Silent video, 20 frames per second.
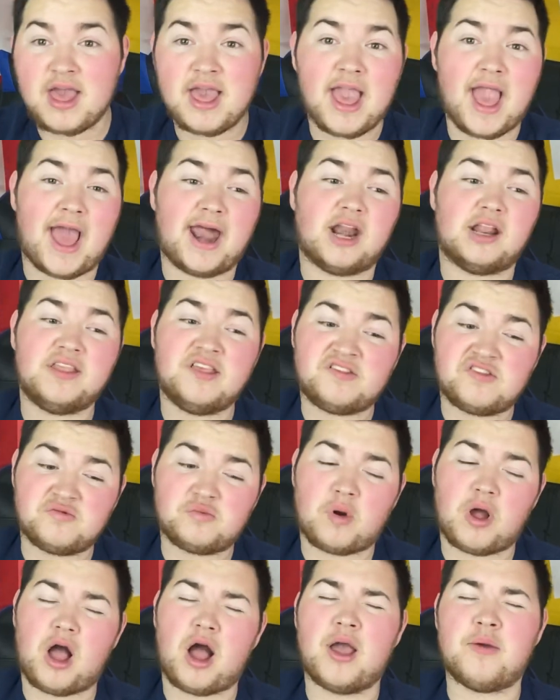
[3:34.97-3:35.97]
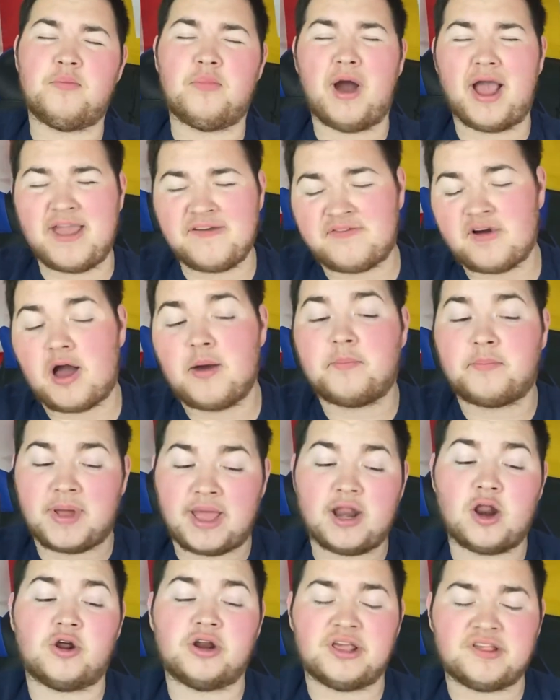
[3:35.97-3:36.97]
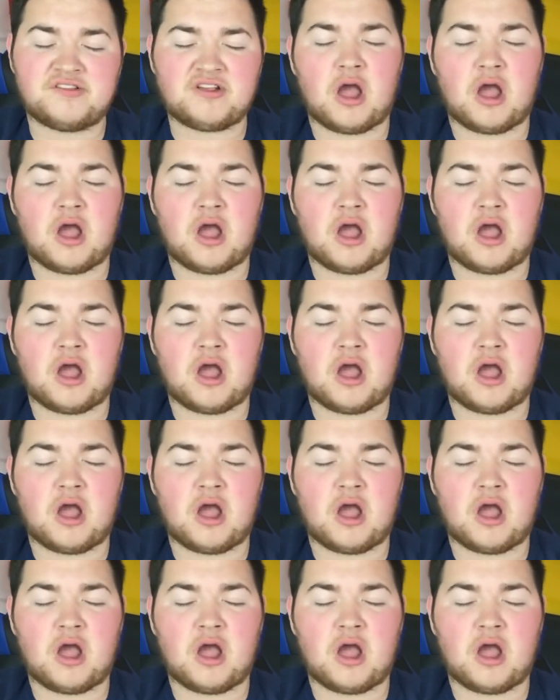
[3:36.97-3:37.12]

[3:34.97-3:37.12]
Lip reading: And this is why, if I'm being honest,